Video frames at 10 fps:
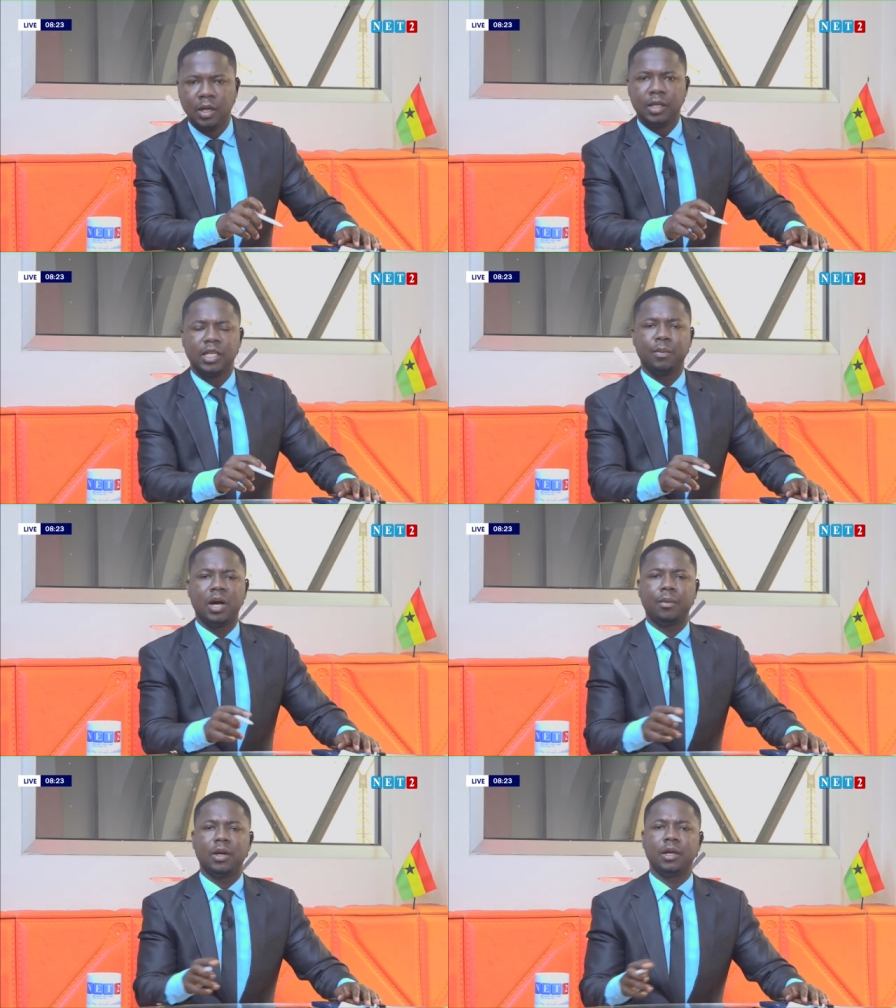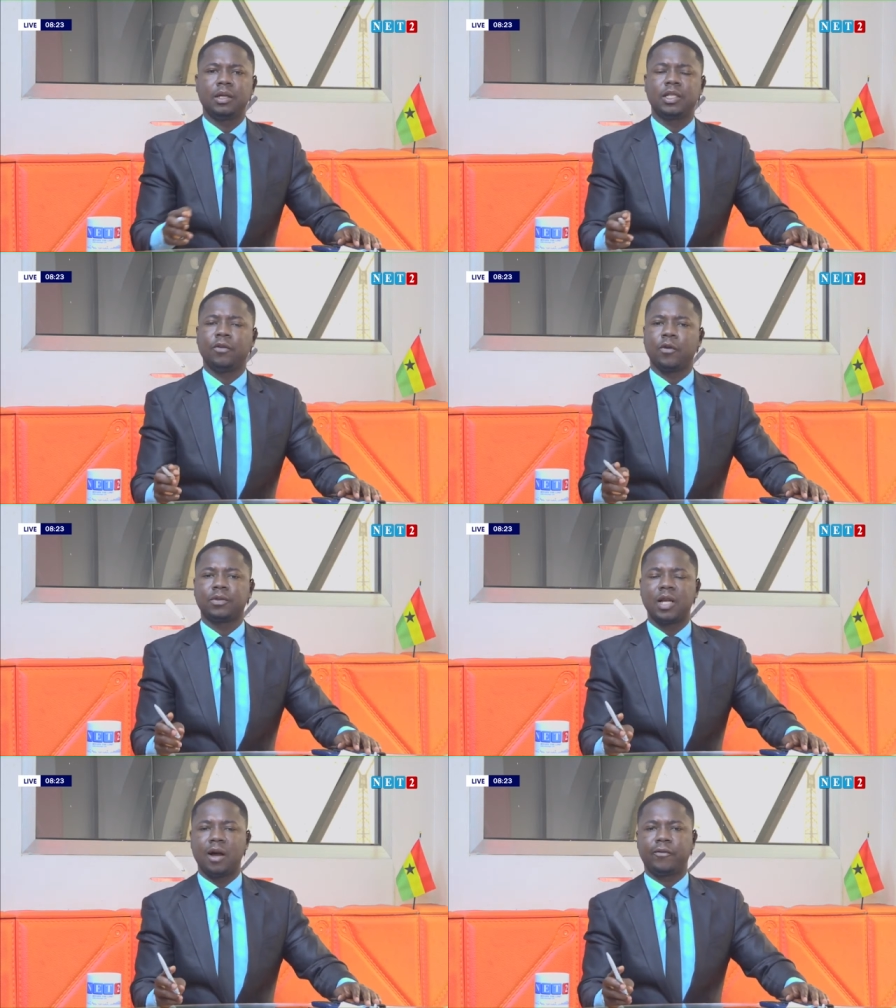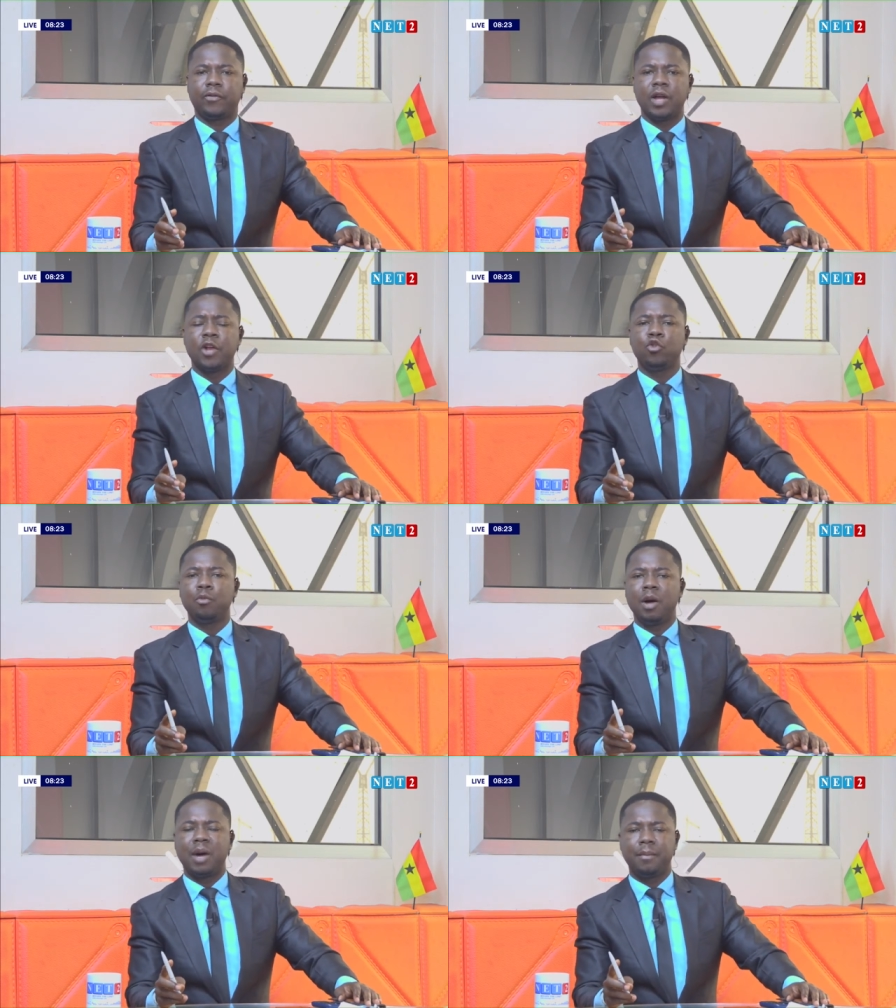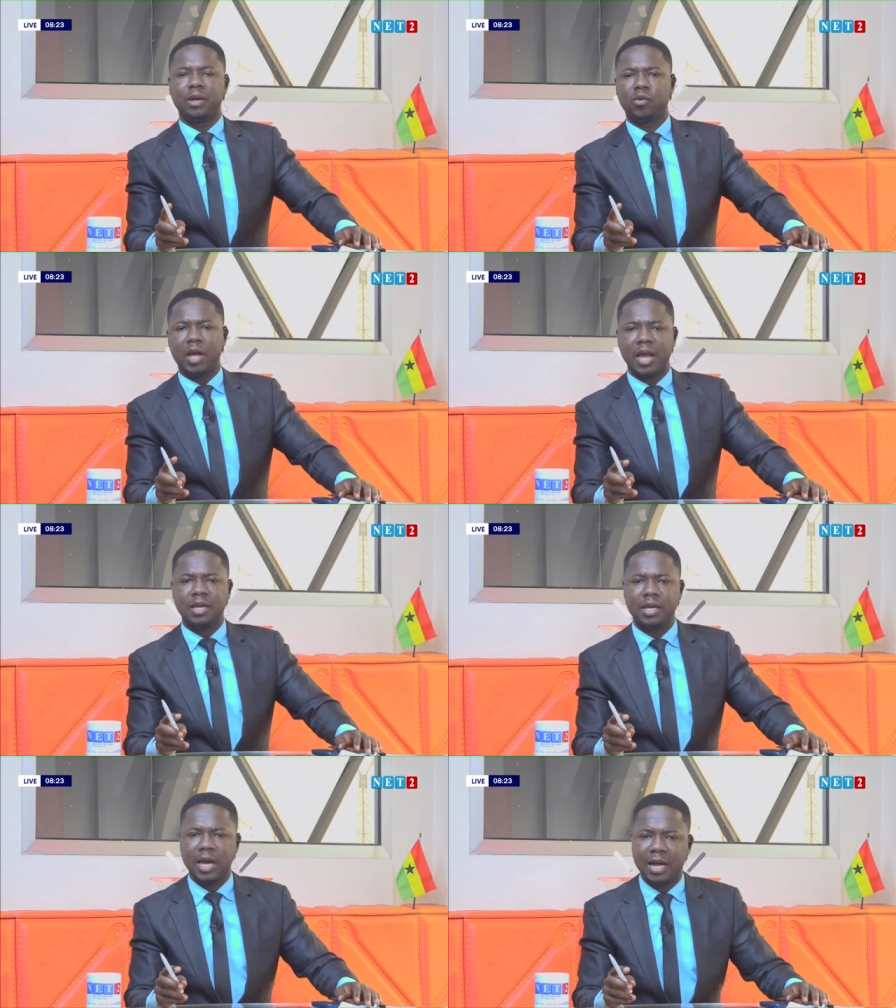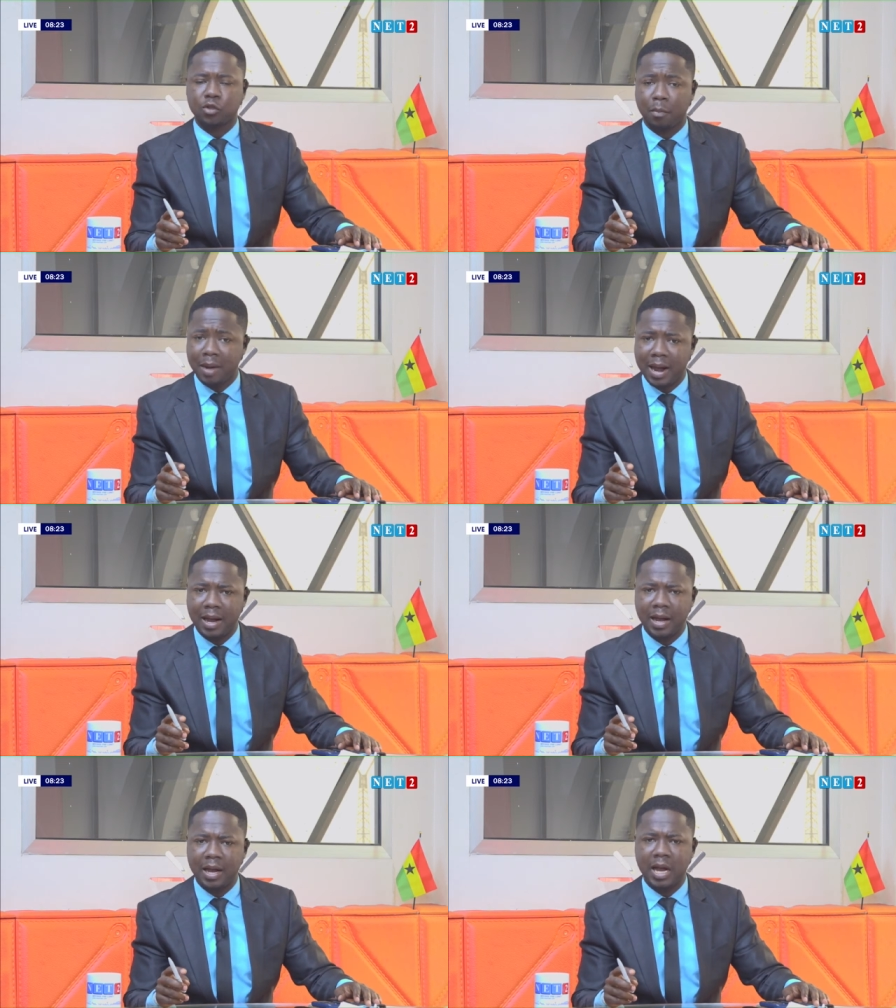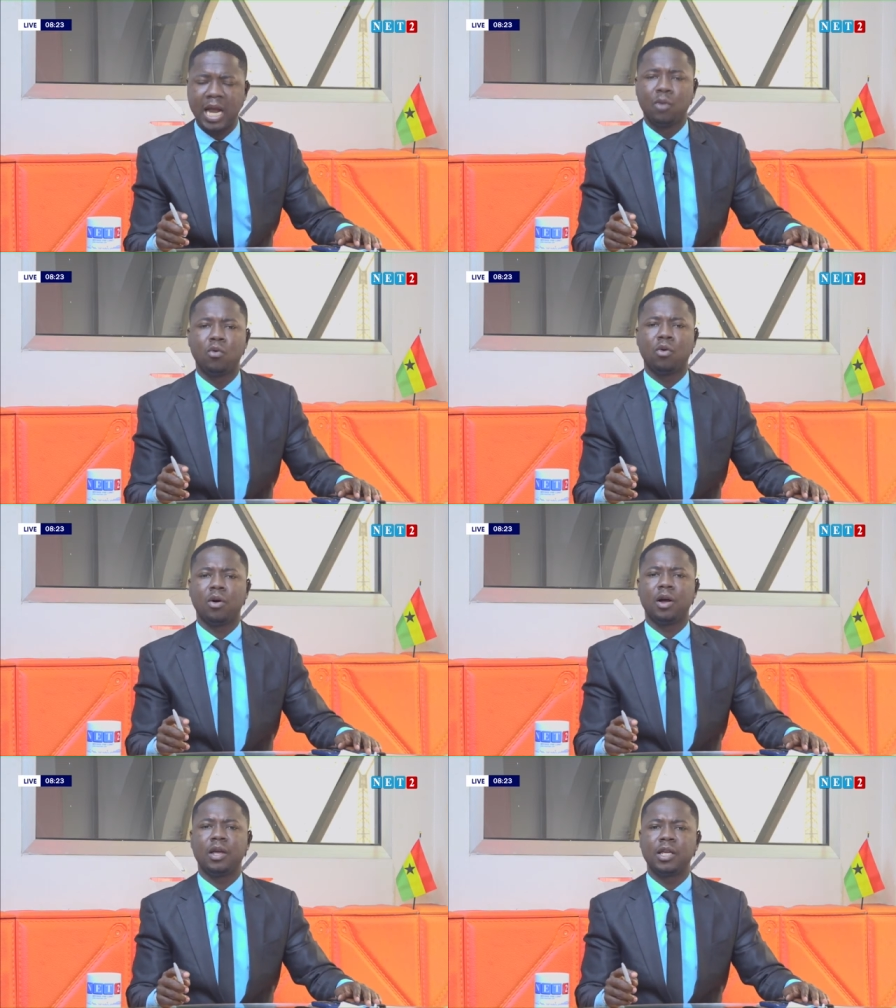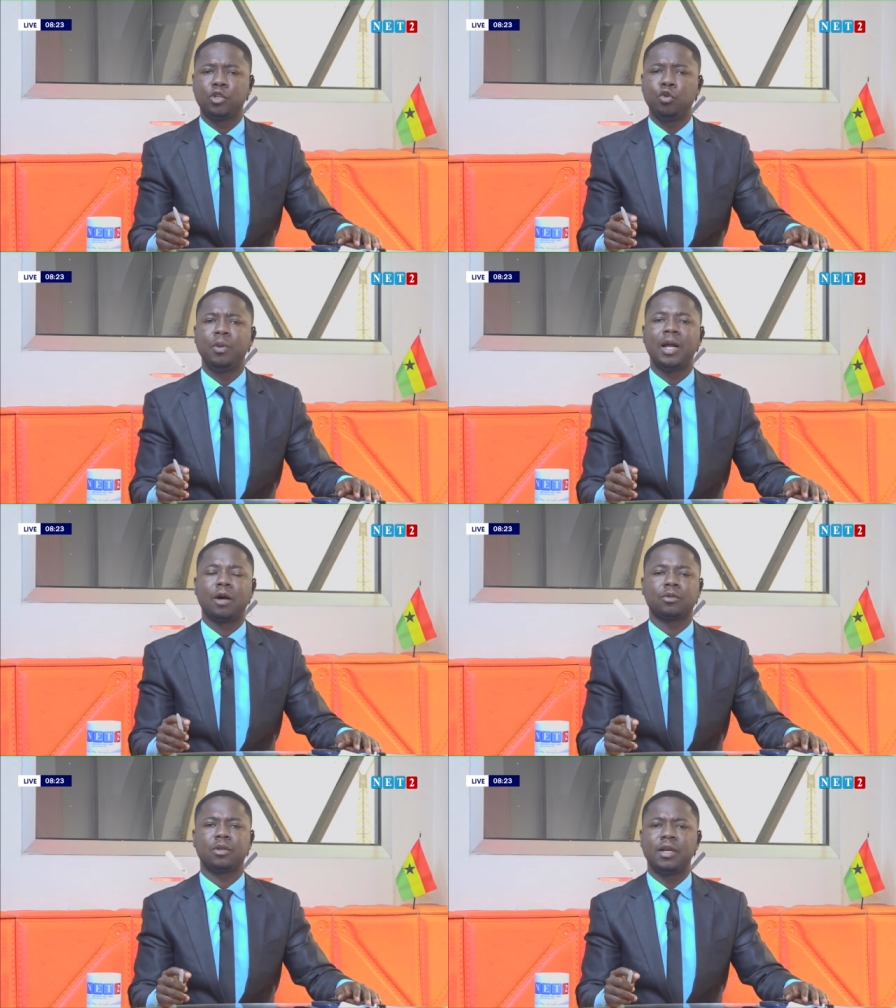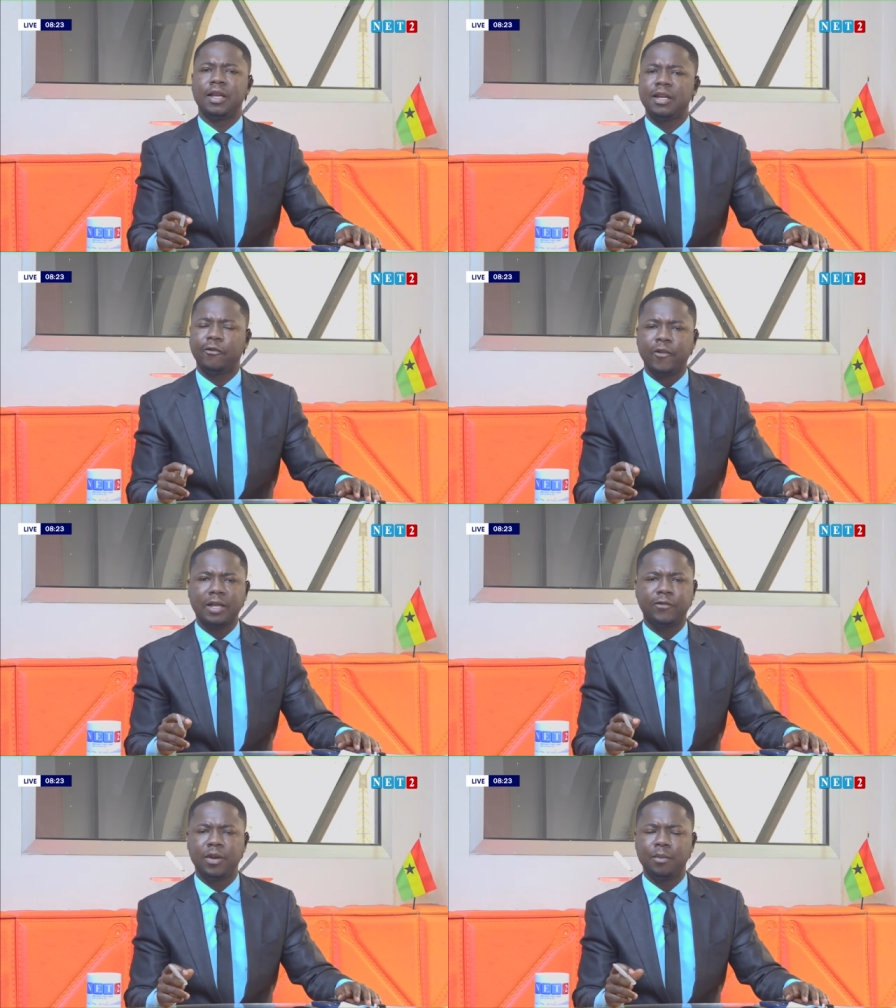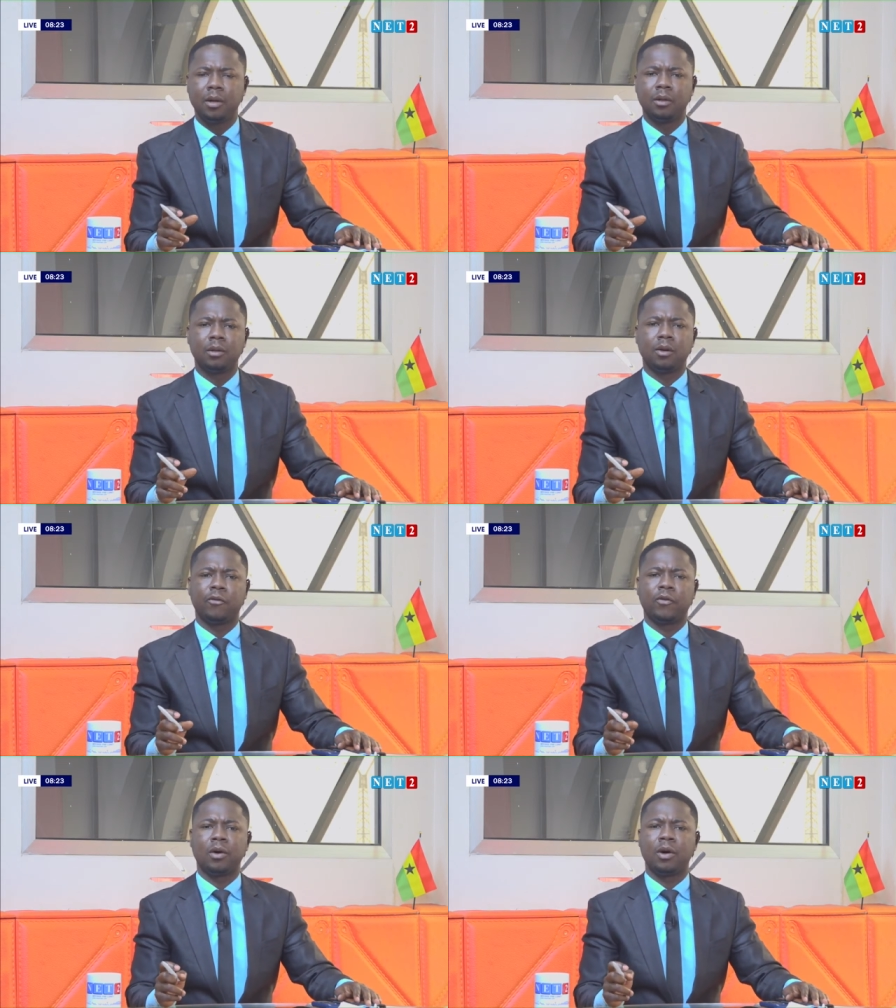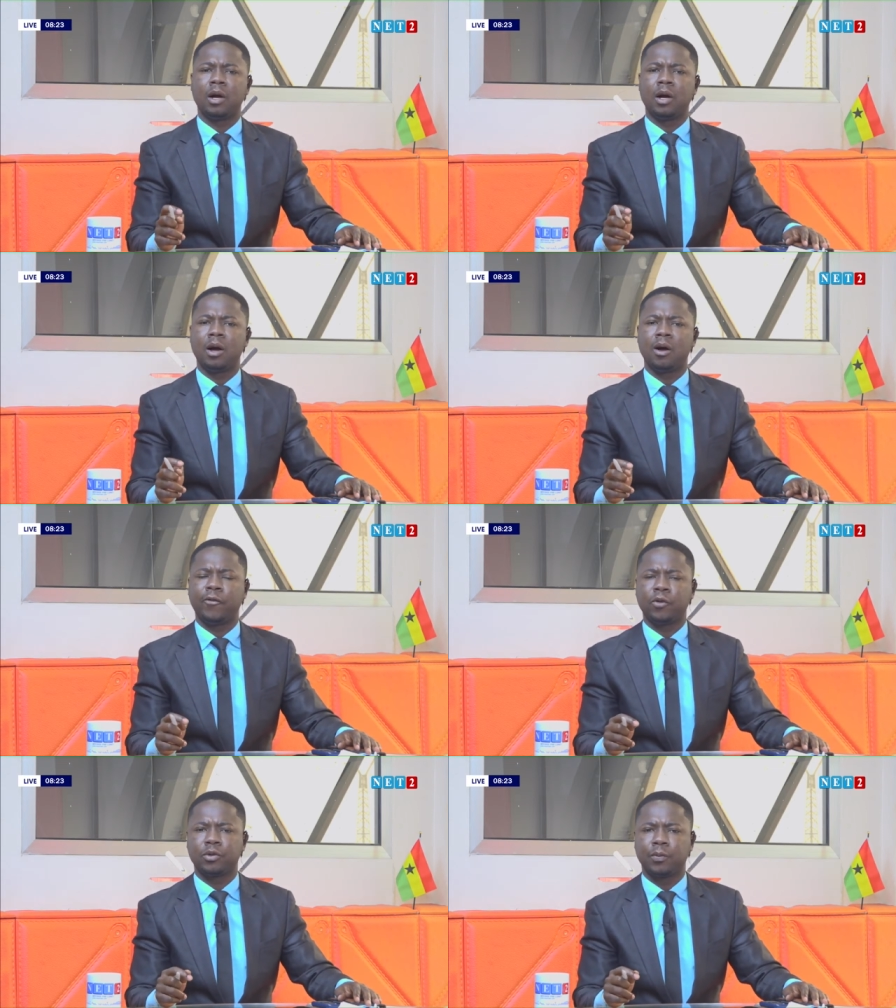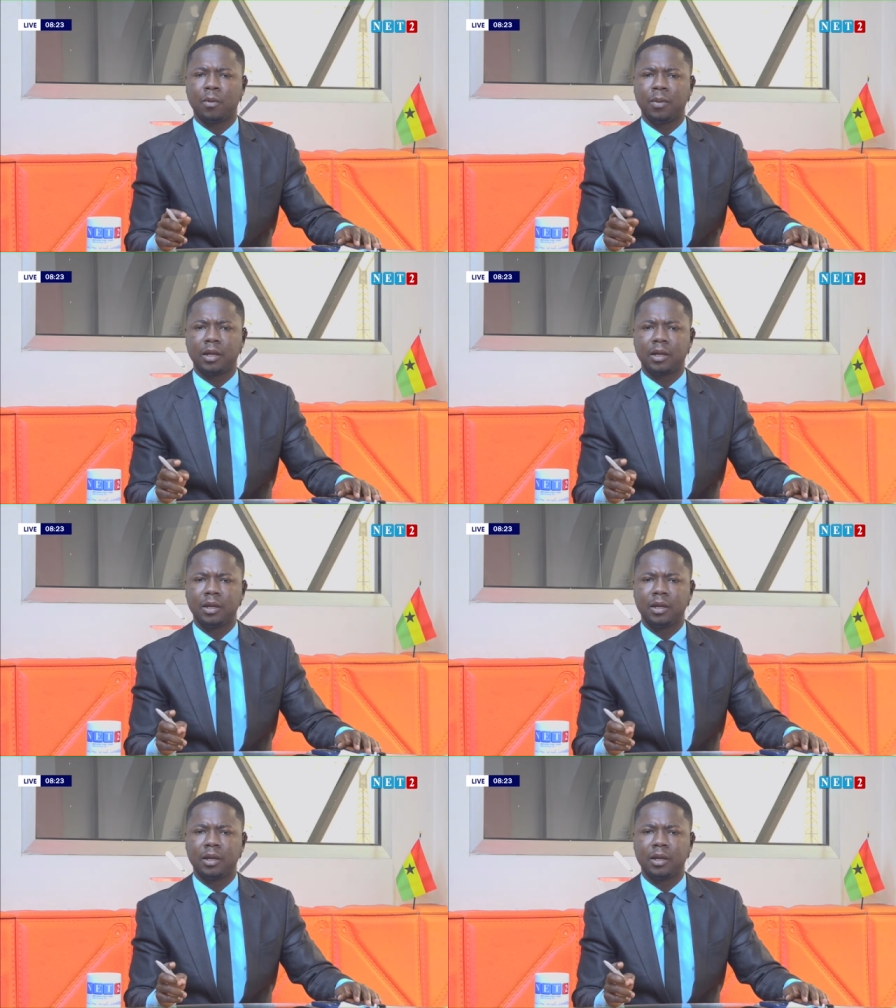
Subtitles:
Yama me chief of staff, a Juma Mameno, a year asoba, ewo, a year Jubilee House, the first female of our fourth republic,